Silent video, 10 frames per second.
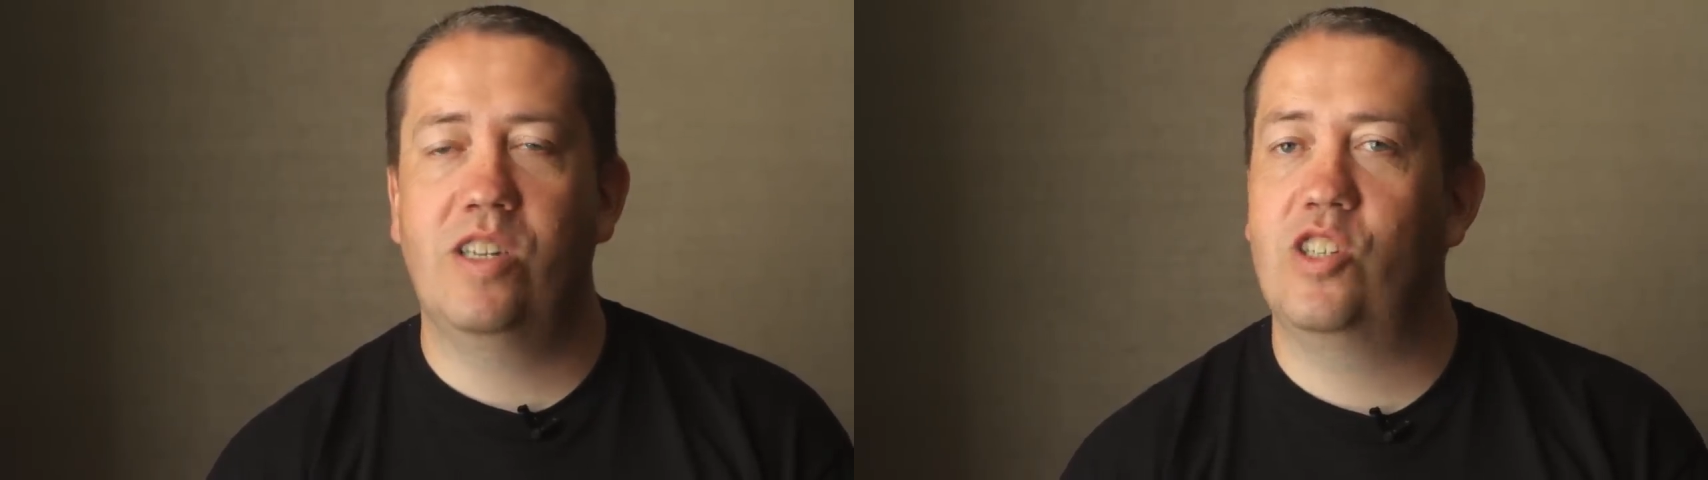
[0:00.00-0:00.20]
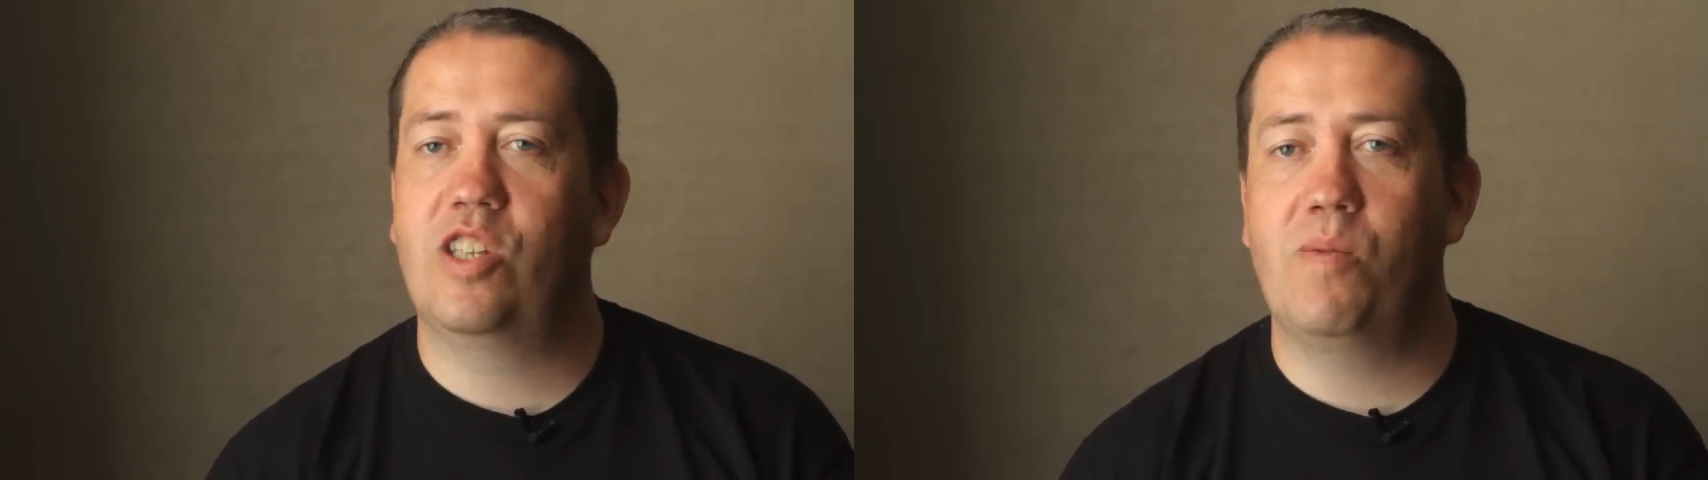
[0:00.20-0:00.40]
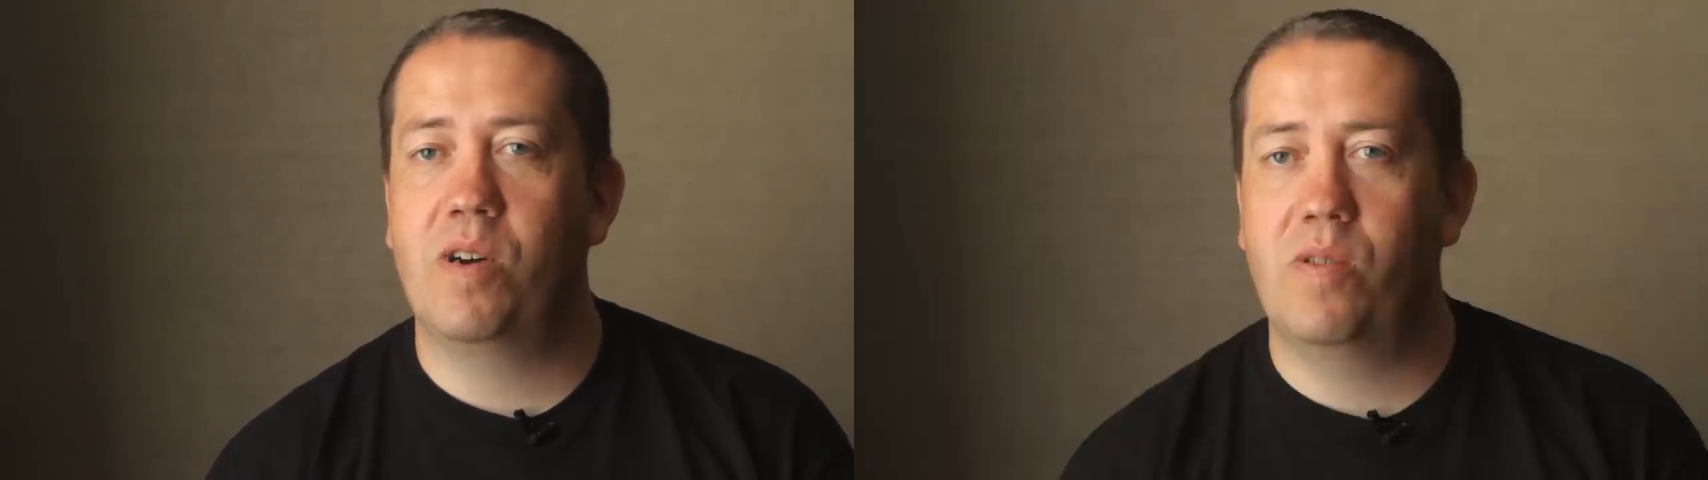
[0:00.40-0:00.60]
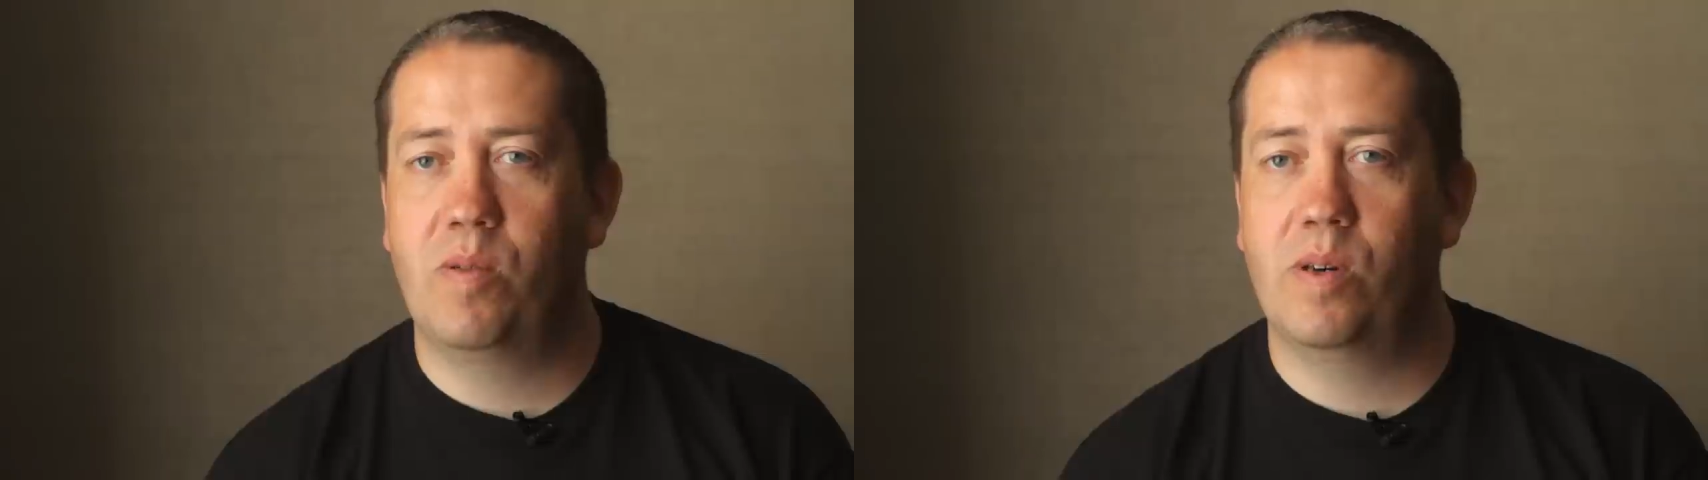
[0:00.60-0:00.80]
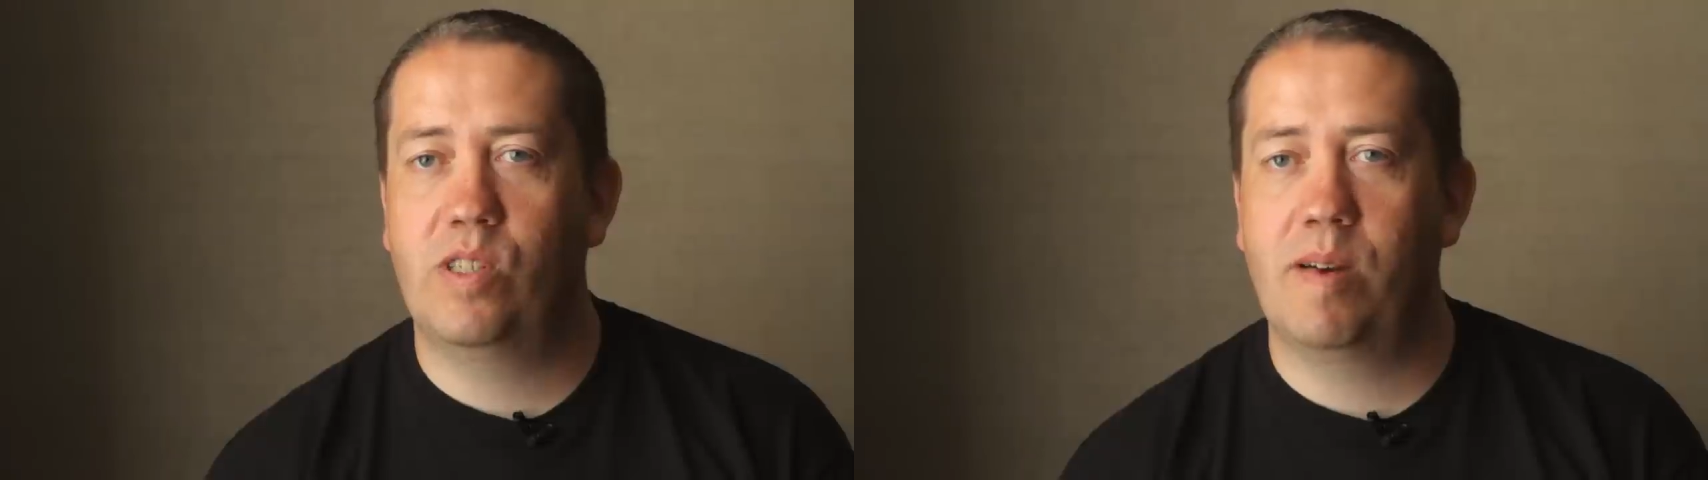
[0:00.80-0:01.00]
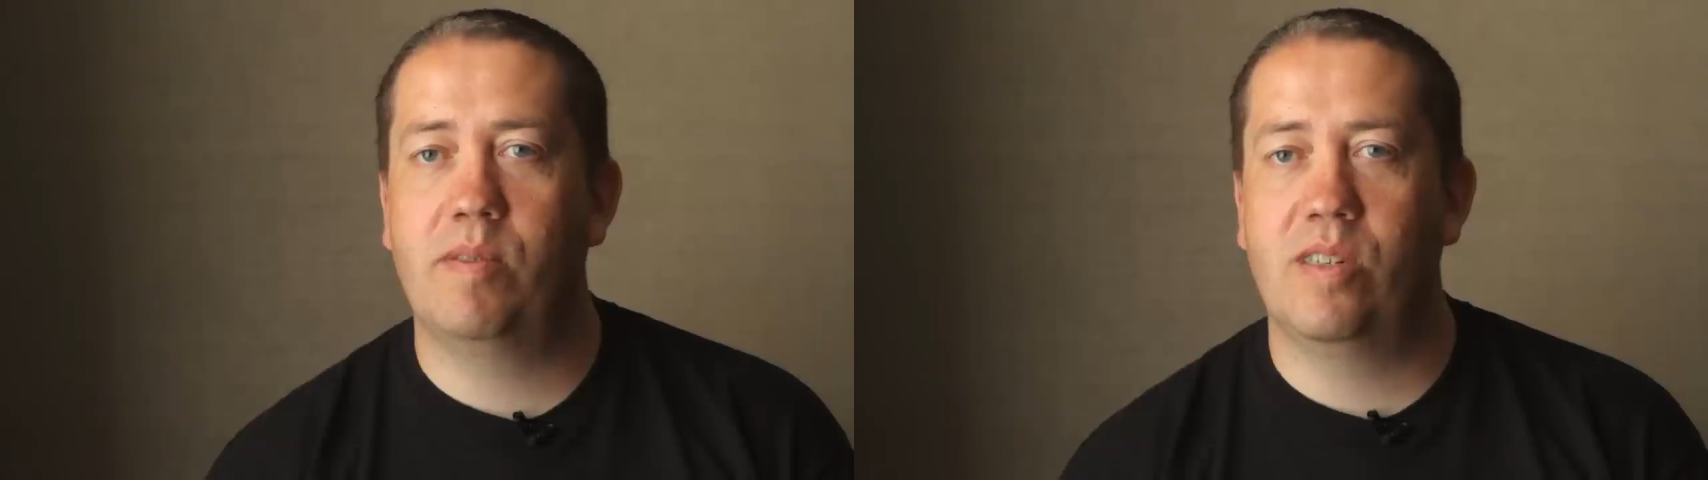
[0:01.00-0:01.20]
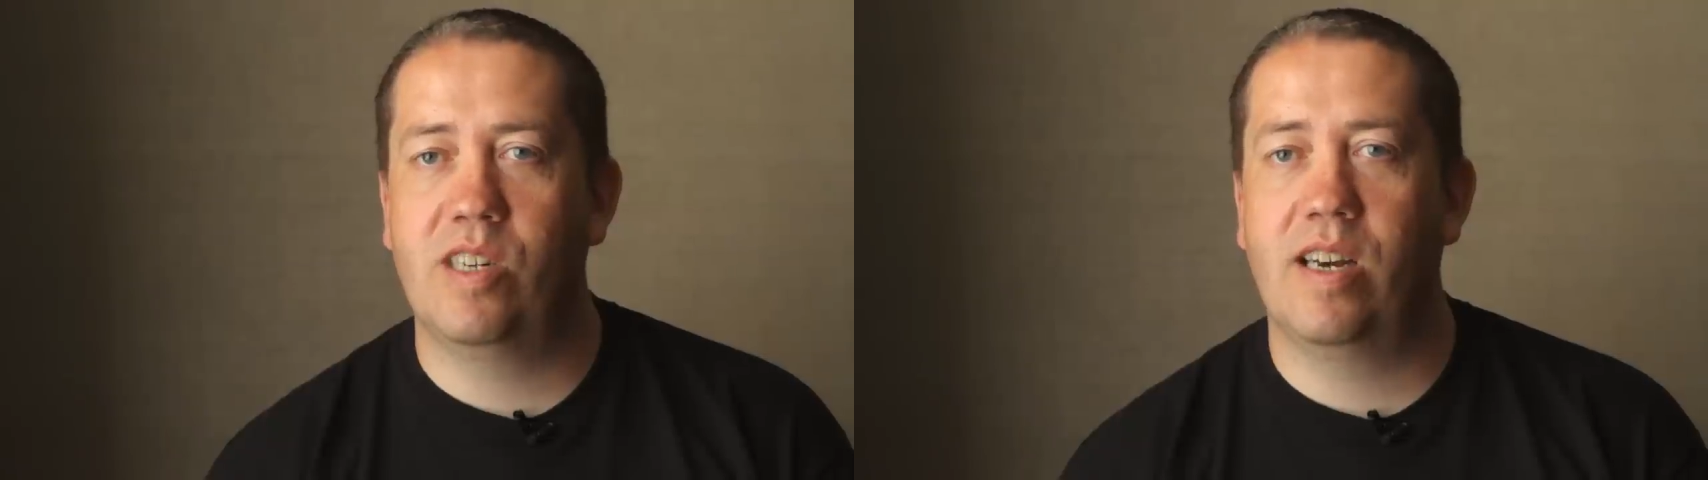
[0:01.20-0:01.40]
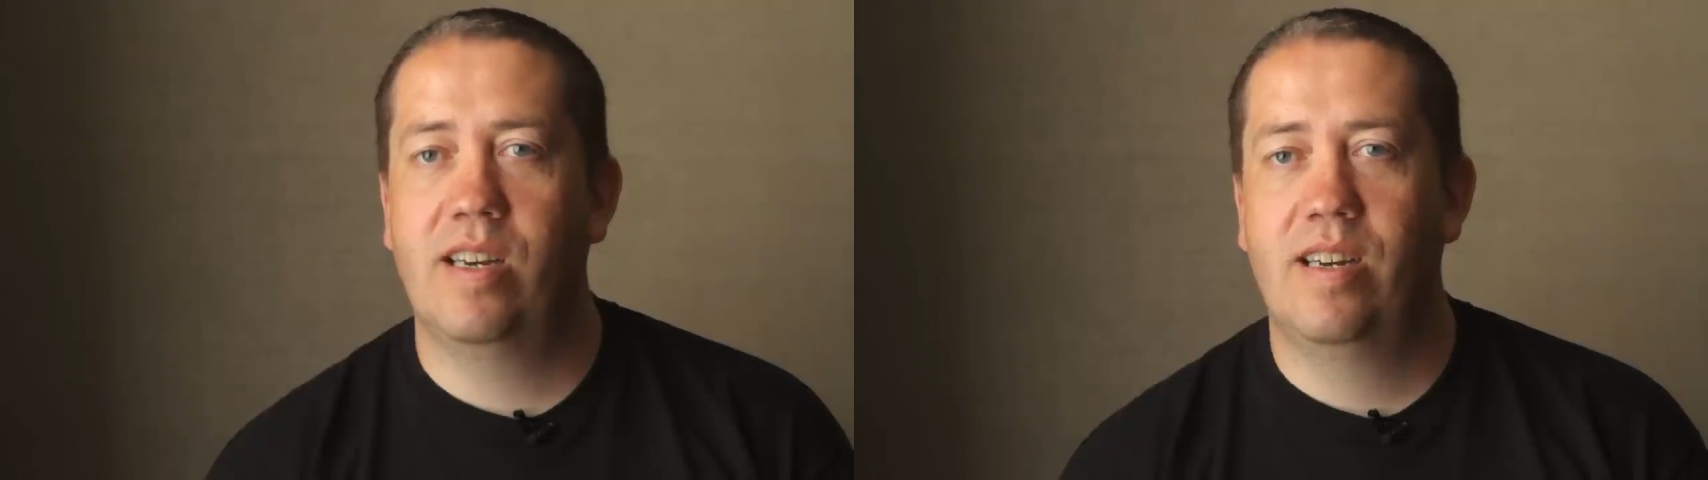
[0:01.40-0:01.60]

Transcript: they just don't know they're world champions yet.